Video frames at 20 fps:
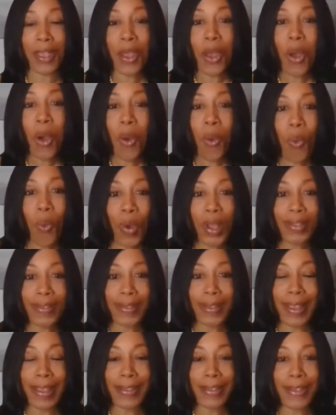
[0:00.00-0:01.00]
what's
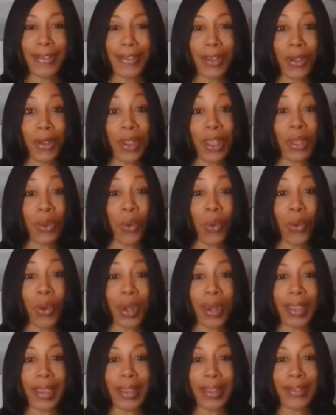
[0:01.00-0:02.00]
necessary in order to
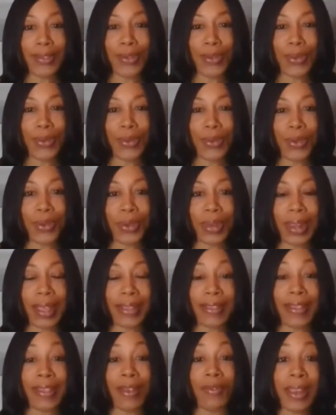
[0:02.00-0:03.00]
get to your next
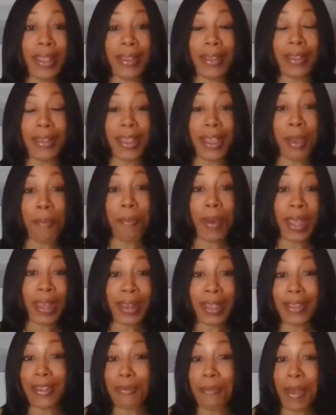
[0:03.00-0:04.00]
level. The, the abundance
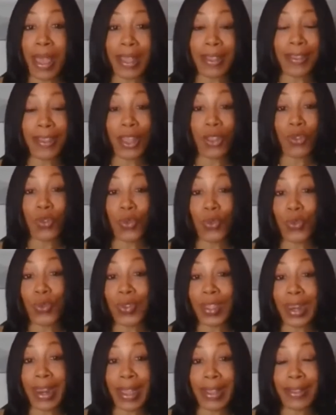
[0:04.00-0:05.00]
mindset tools that
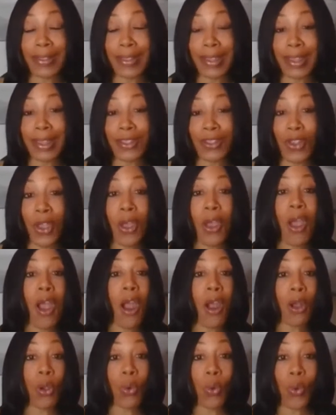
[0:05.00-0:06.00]
I teach are
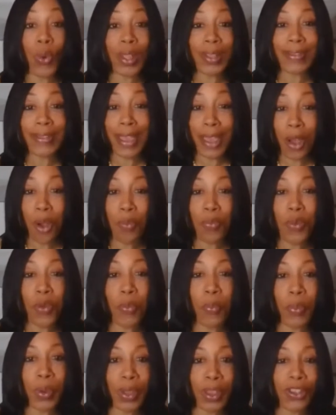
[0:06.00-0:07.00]
going to help you
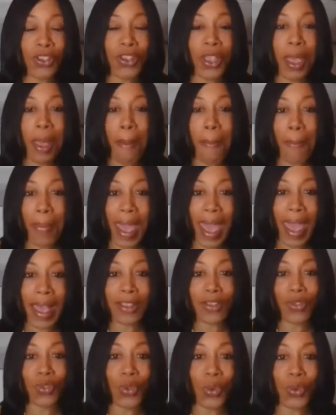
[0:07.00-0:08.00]
push past
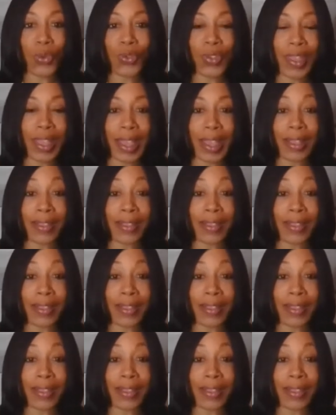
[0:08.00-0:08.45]
those things.